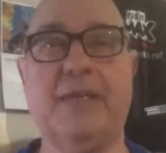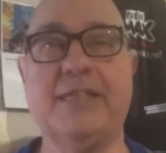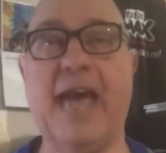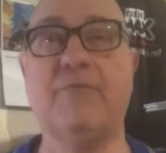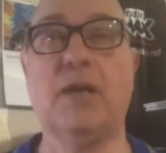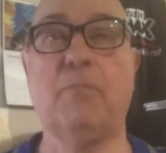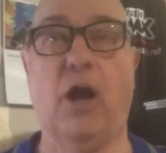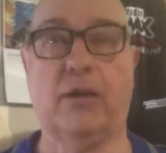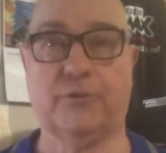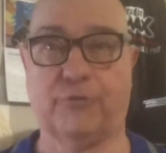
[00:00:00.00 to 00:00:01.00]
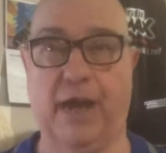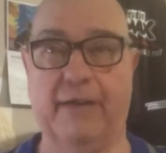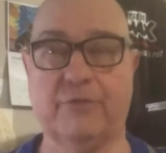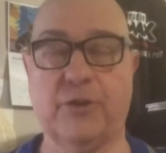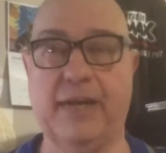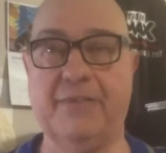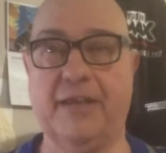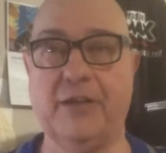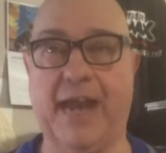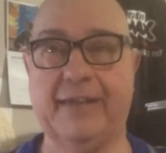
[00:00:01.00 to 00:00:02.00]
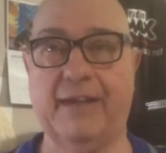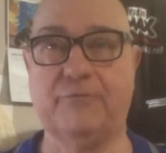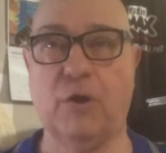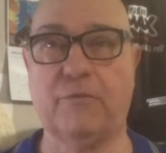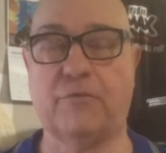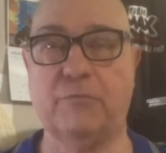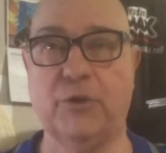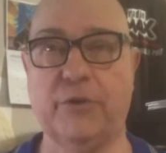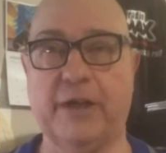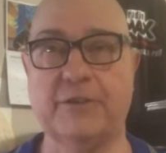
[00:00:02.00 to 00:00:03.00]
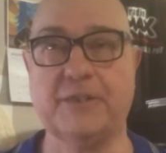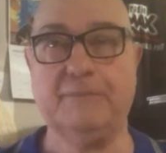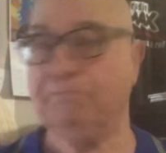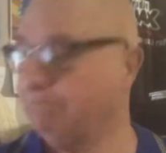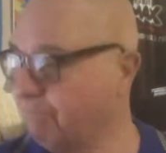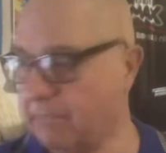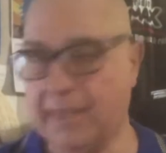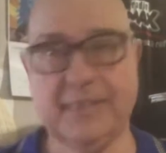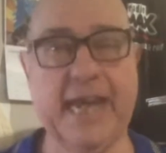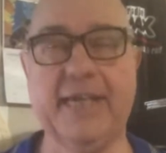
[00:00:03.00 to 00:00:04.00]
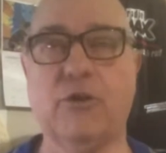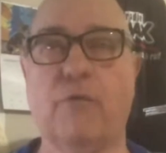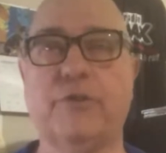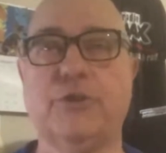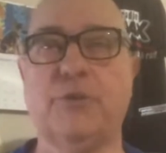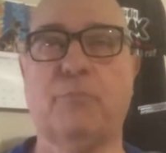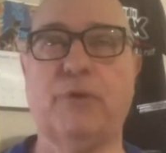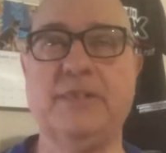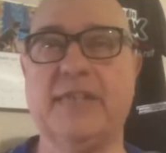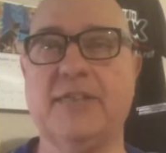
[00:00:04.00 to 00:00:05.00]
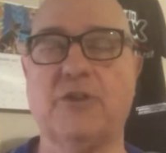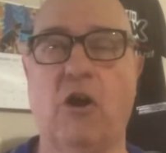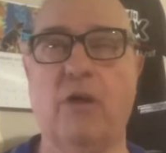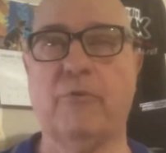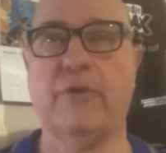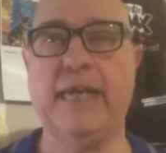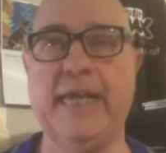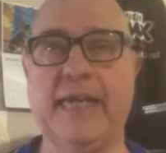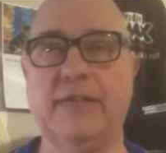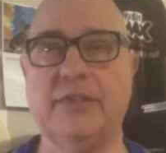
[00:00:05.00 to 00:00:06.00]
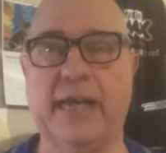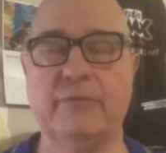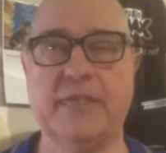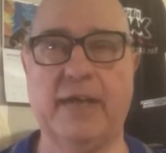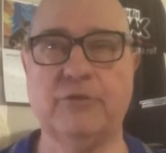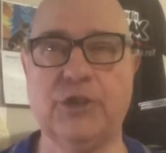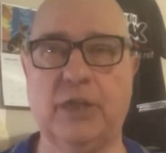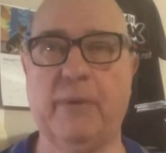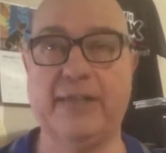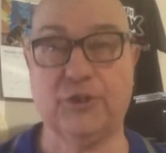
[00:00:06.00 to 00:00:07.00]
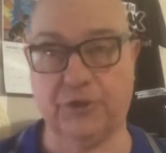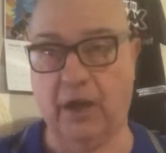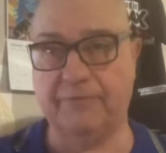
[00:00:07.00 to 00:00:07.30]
is having a bottle drive. So anything you had left over from New Year's, take it over to the Princess Armory in downtown Chilliwack, just off